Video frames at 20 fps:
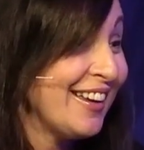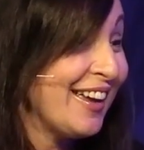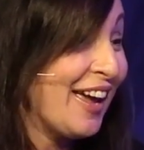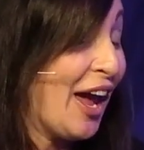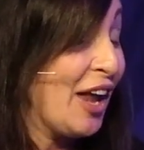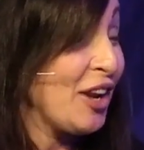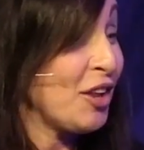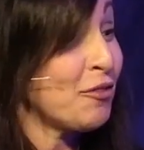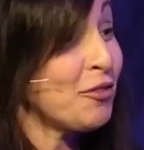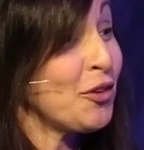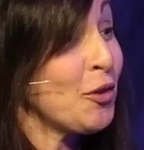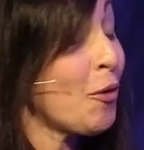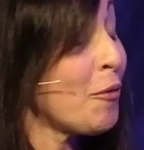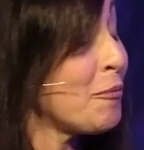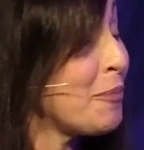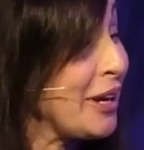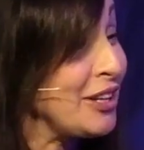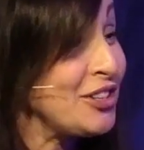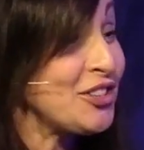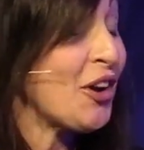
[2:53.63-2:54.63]
And if you have
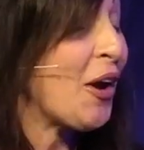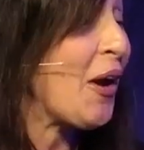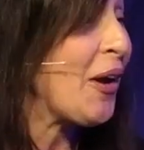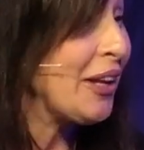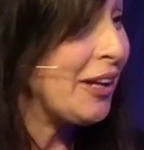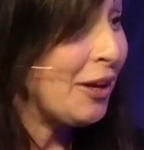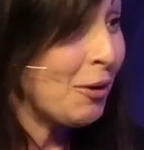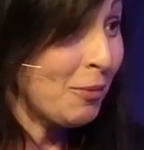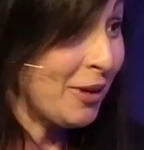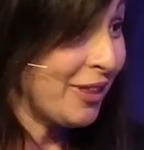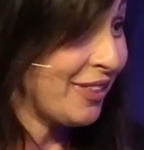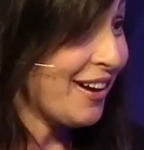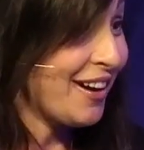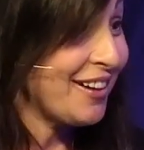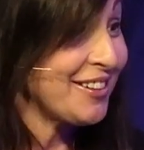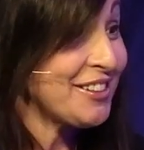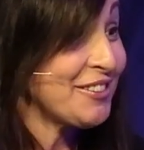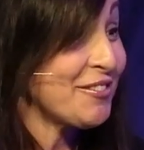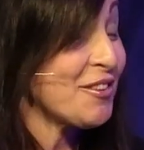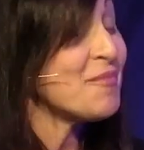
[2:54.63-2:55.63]
been journeying with
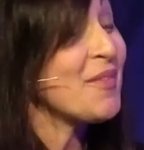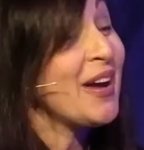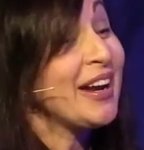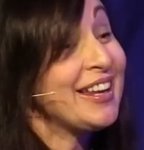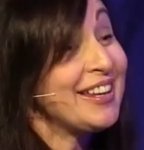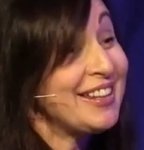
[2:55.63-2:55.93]
us for many